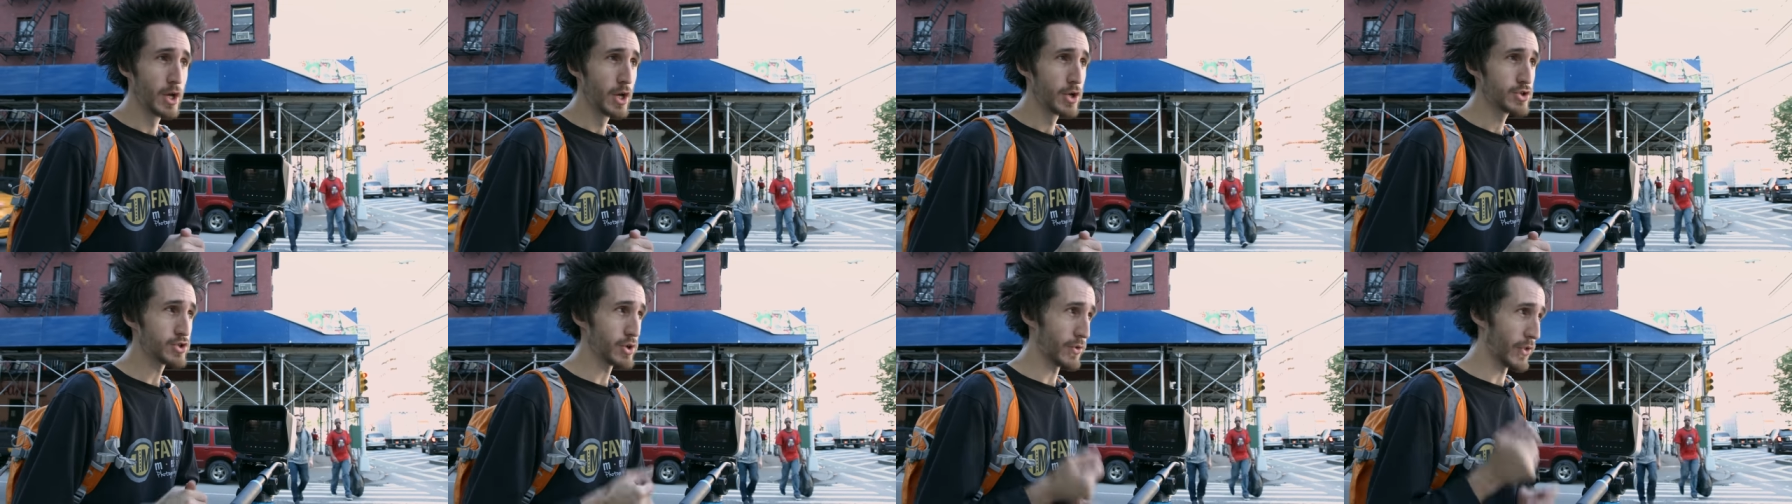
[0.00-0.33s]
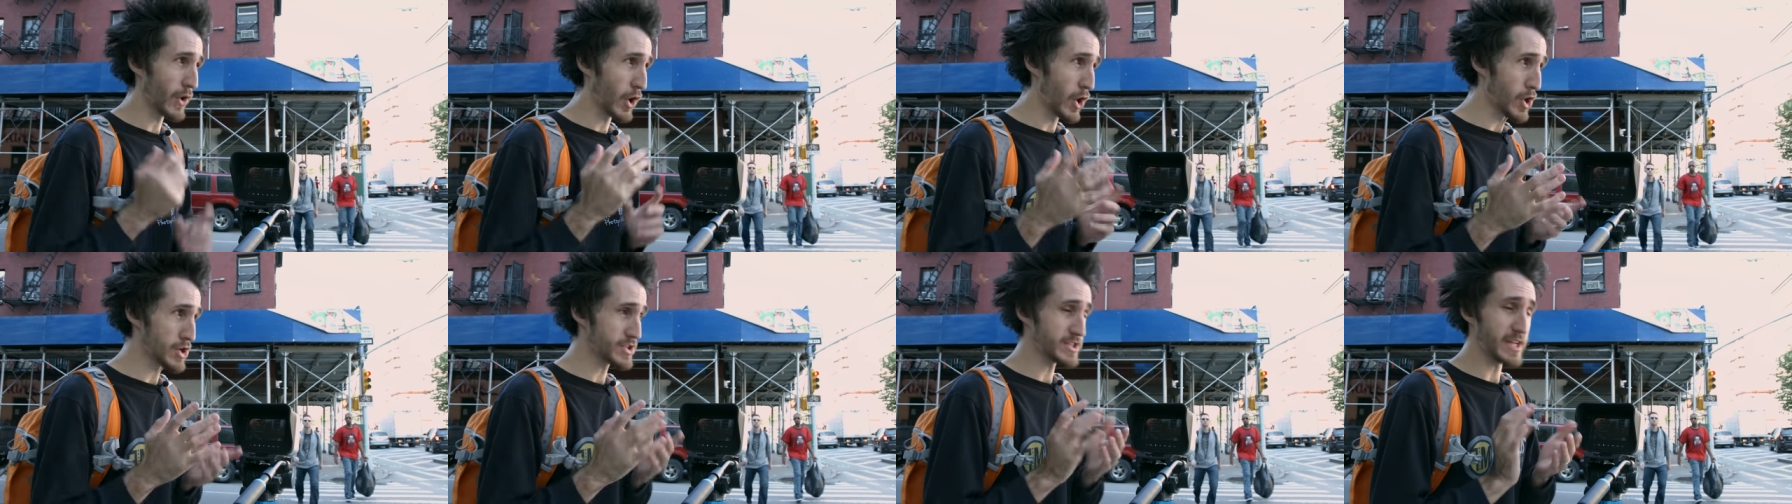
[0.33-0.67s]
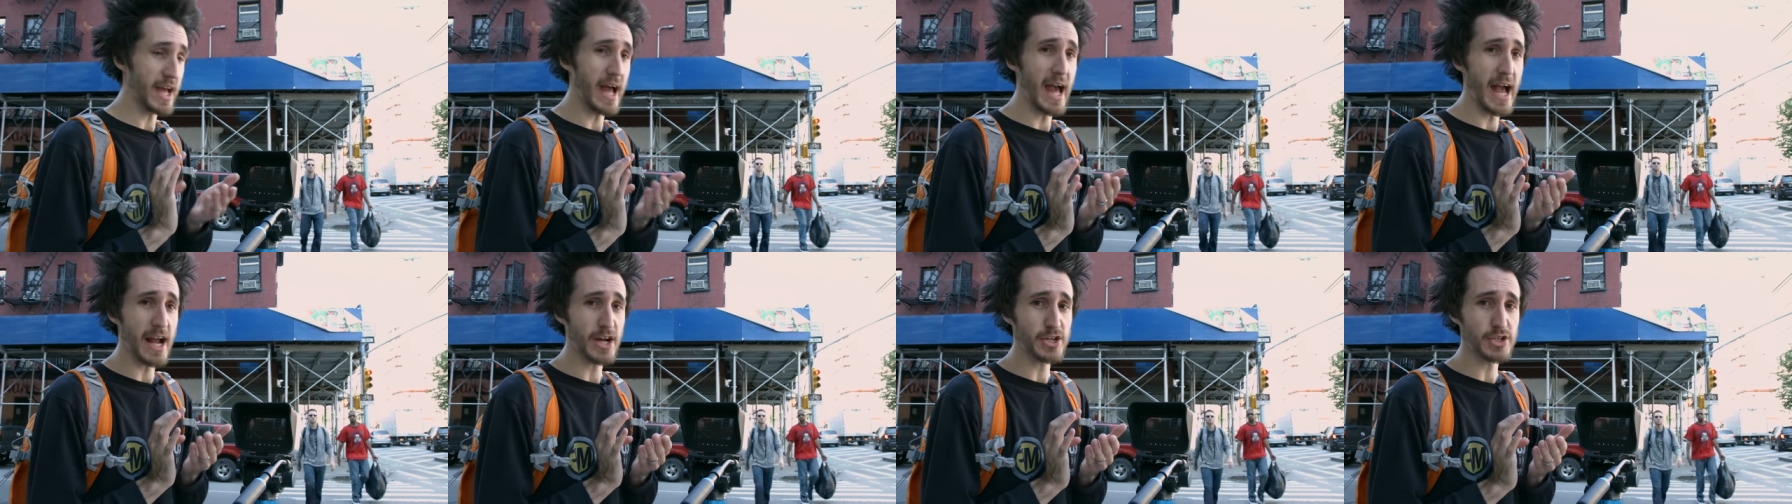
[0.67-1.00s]
So the
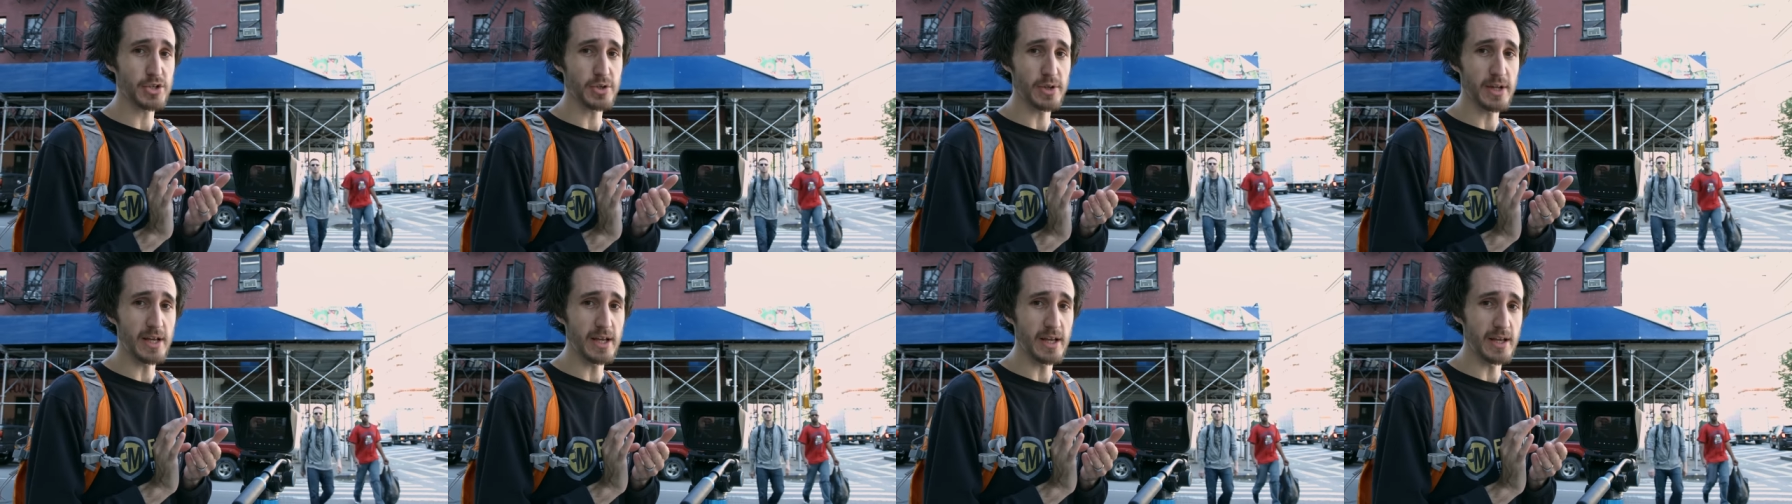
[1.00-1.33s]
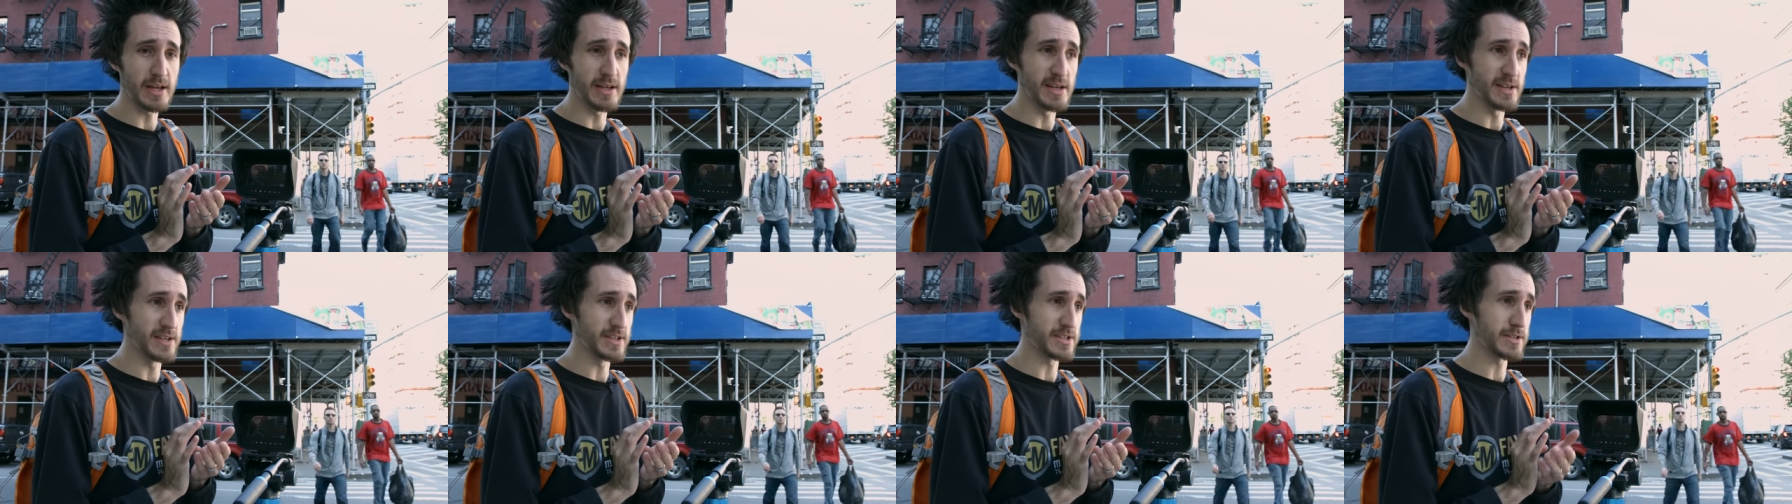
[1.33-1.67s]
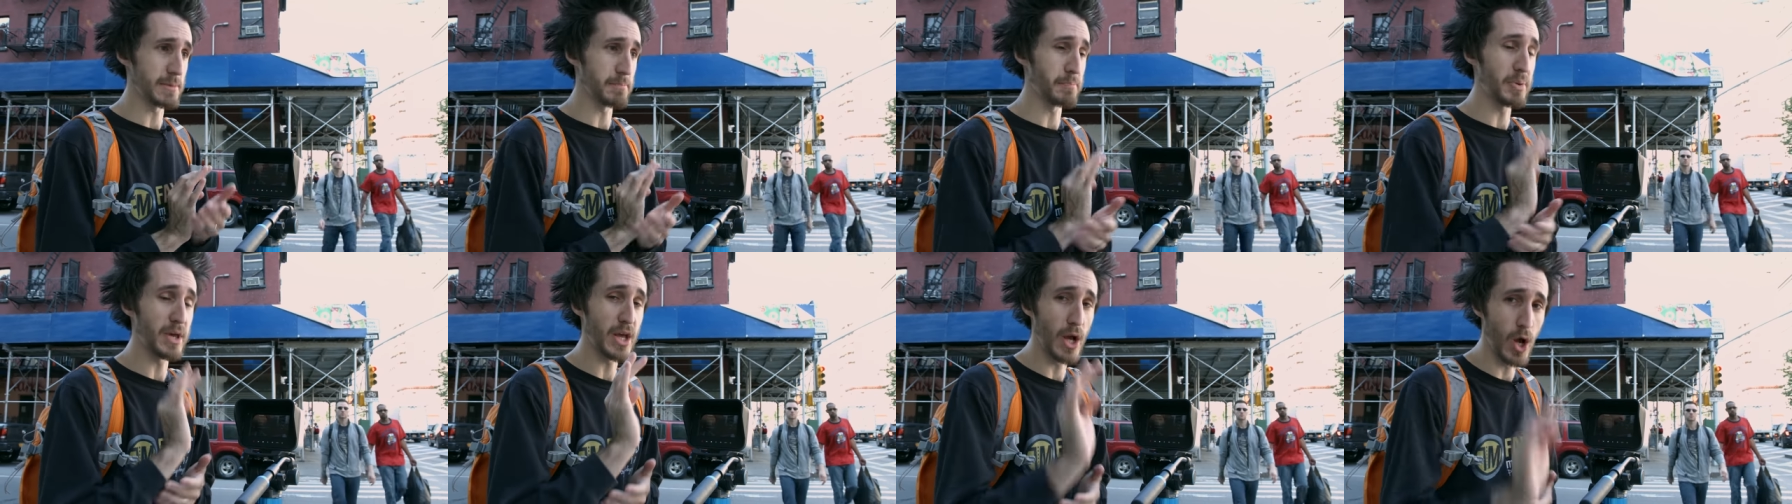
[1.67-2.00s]
Ursa actually
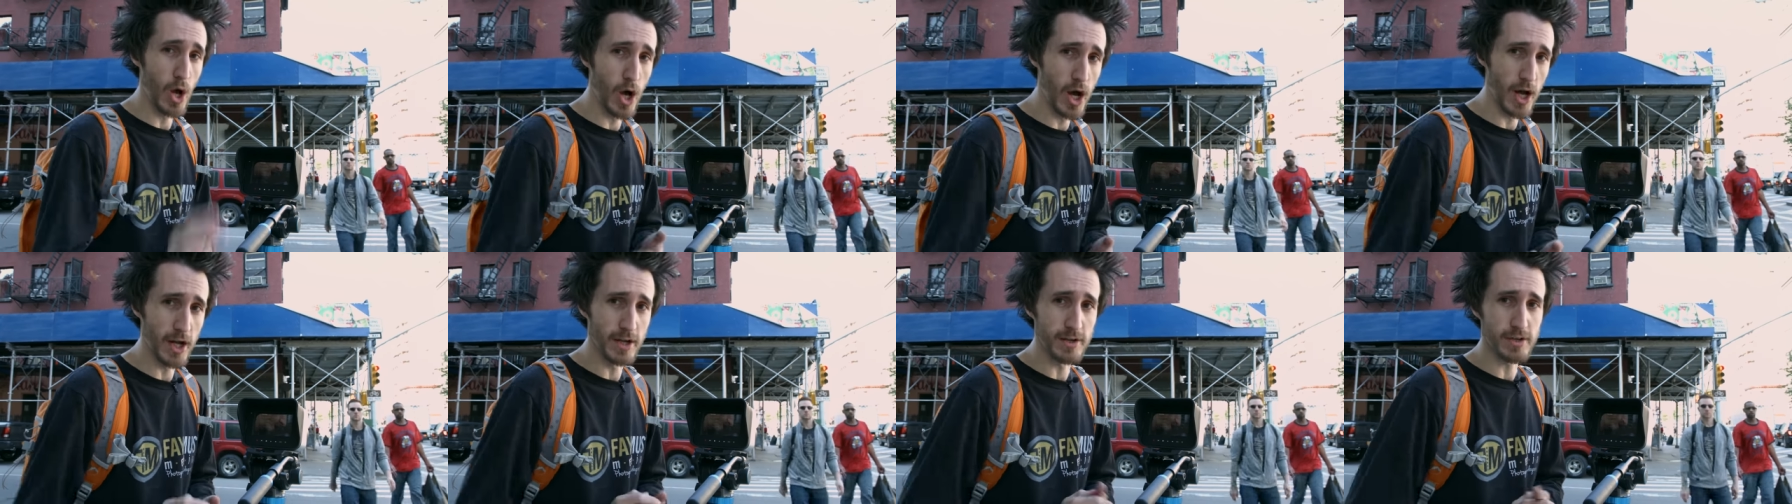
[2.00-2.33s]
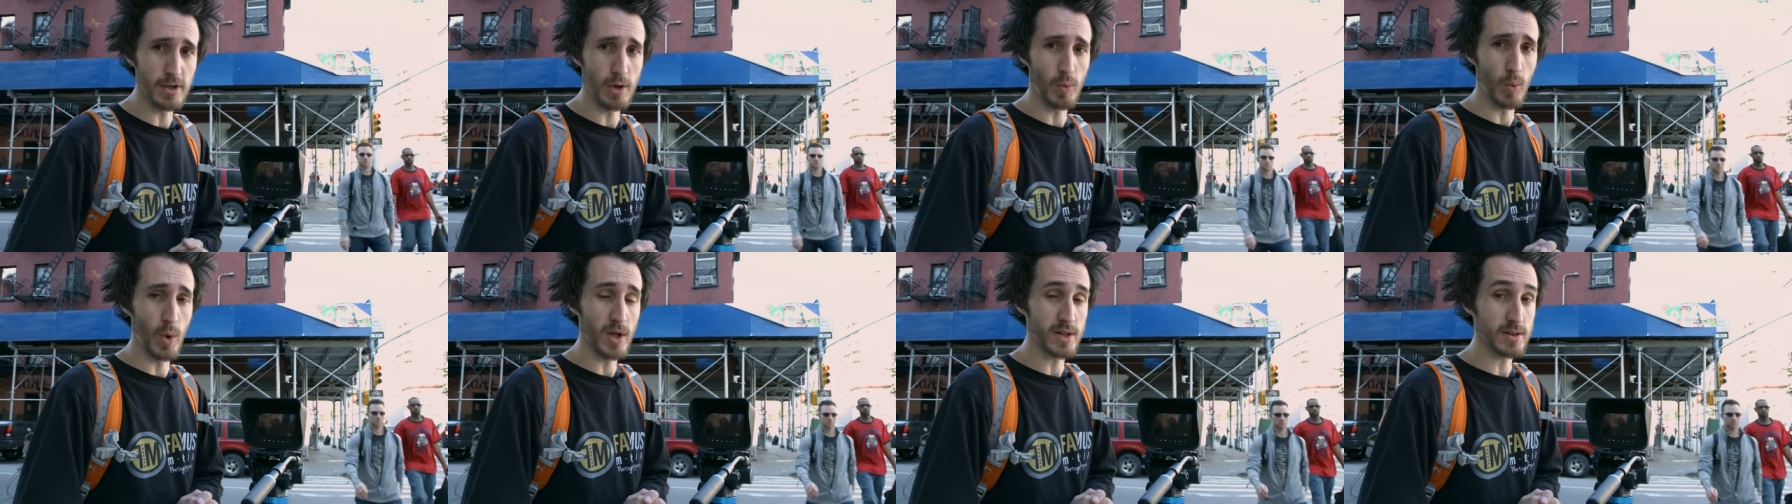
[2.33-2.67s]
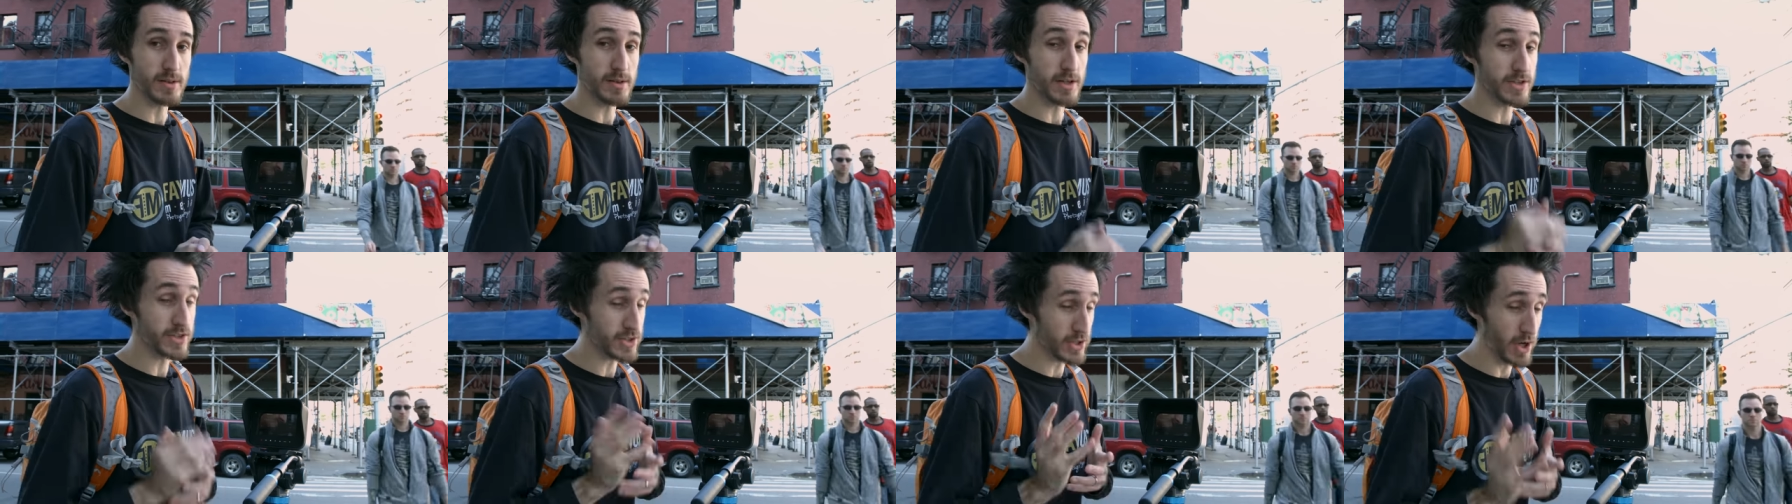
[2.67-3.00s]
is beyond what
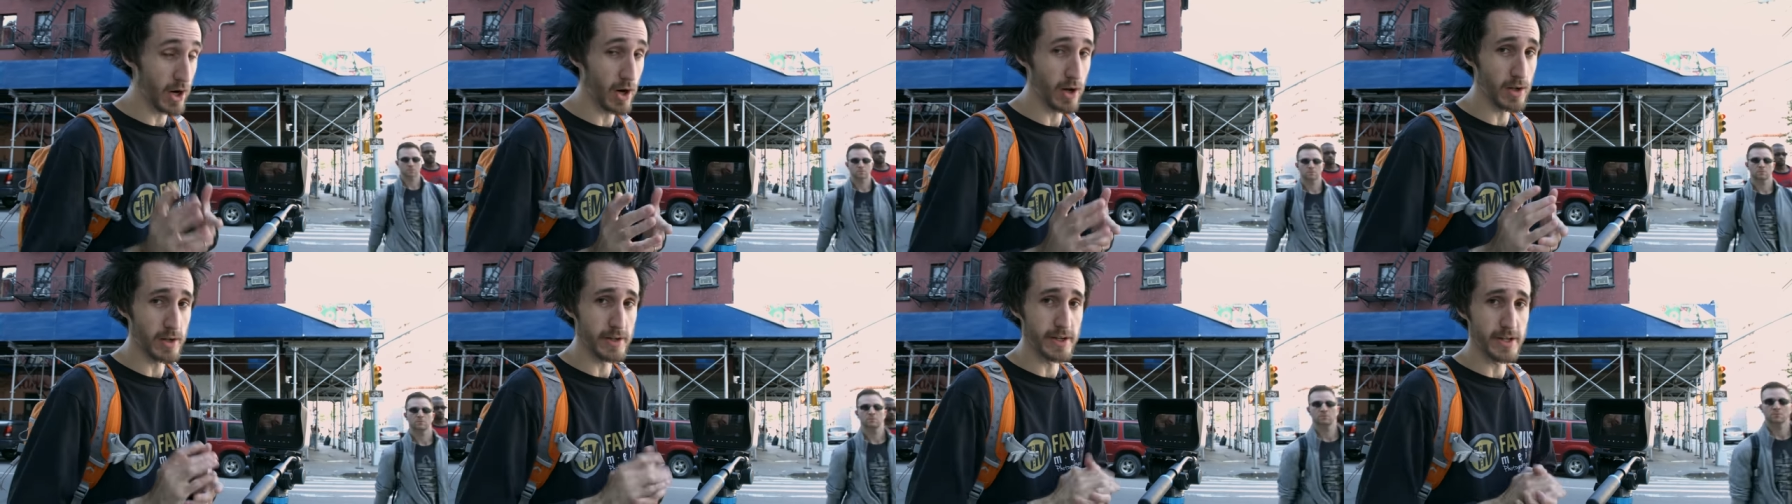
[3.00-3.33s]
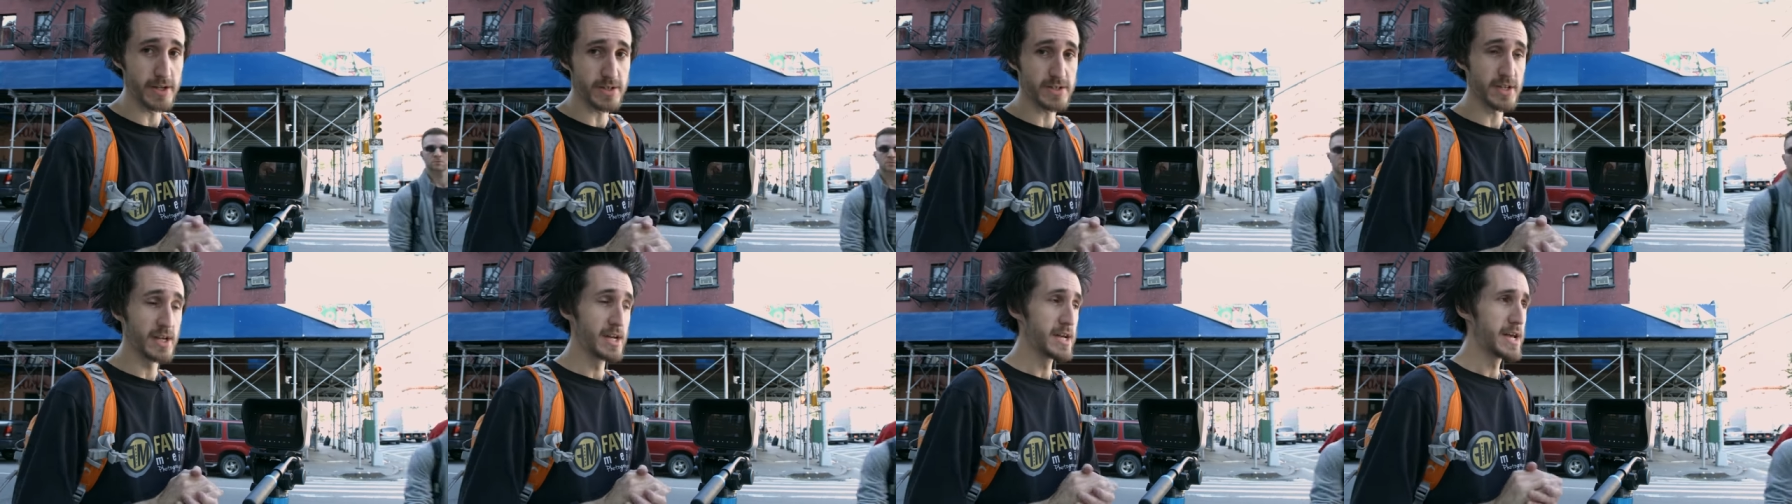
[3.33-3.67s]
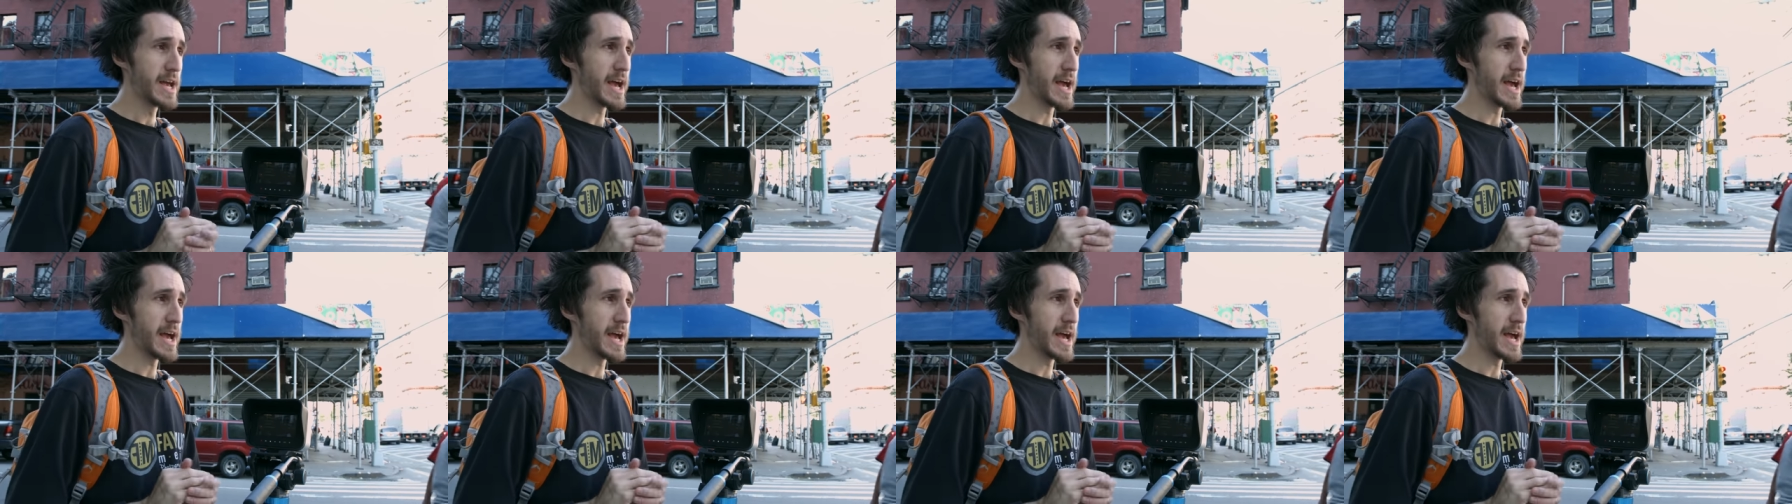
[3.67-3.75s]
the Scarlet is.